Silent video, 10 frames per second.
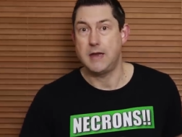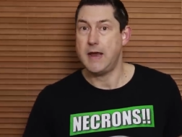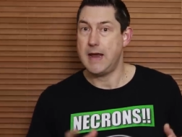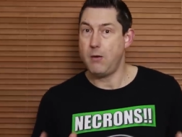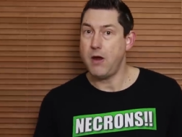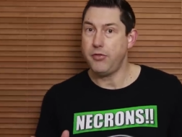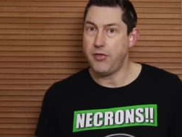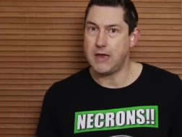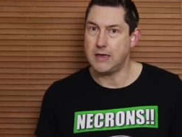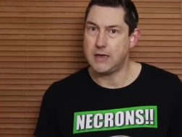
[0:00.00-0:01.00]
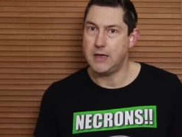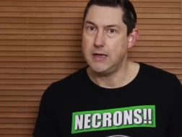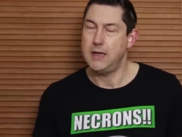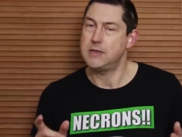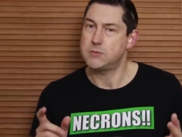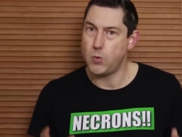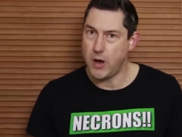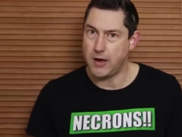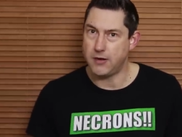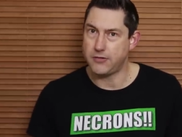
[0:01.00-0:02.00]
and how I think it's
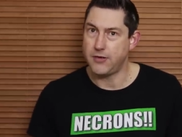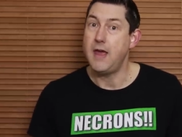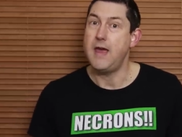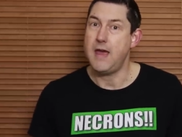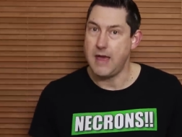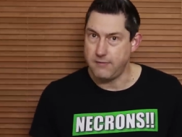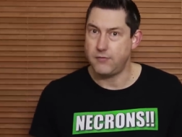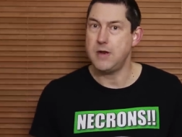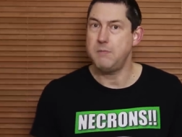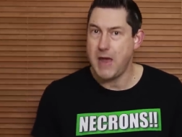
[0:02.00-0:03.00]
worth every